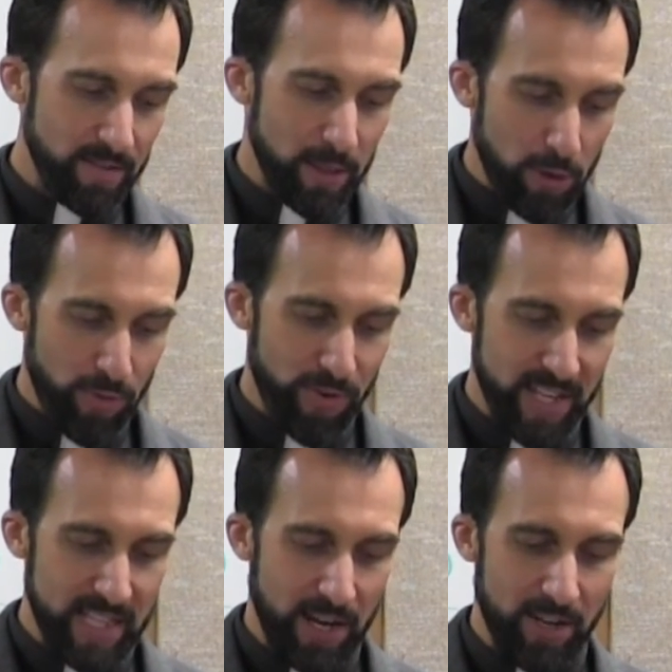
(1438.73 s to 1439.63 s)
Luther
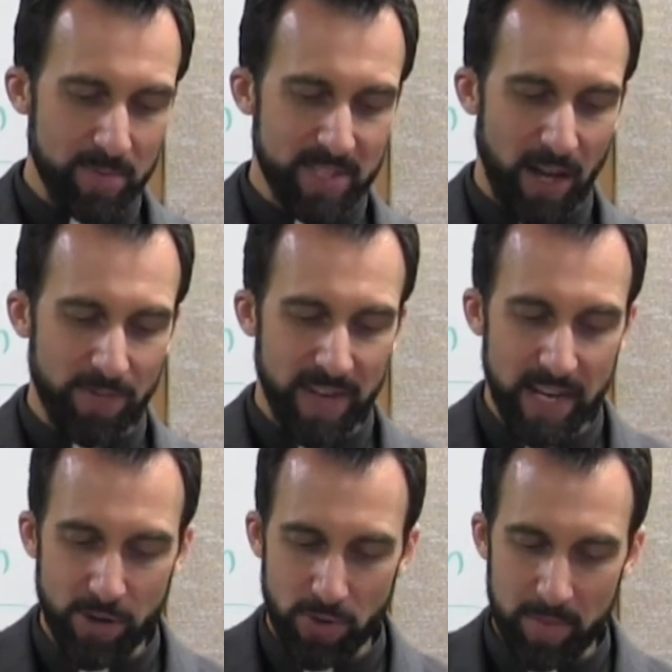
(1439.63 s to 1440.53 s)
declared himself in
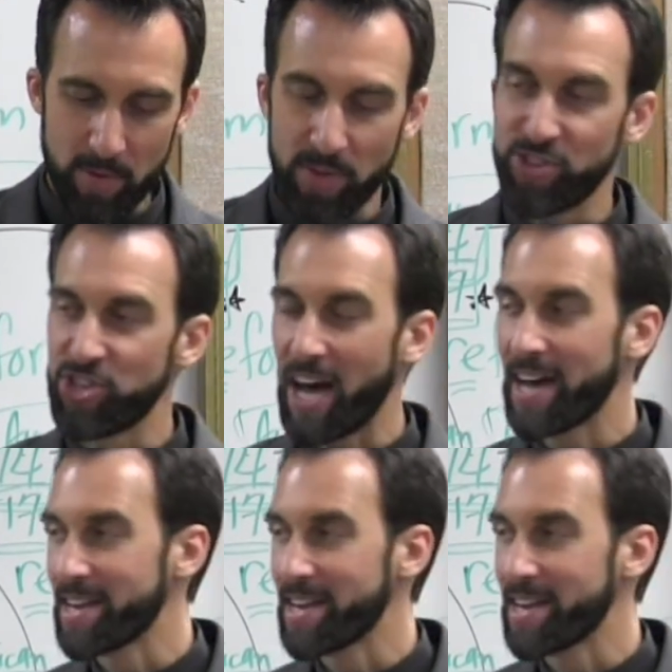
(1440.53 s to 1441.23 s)
agreement with John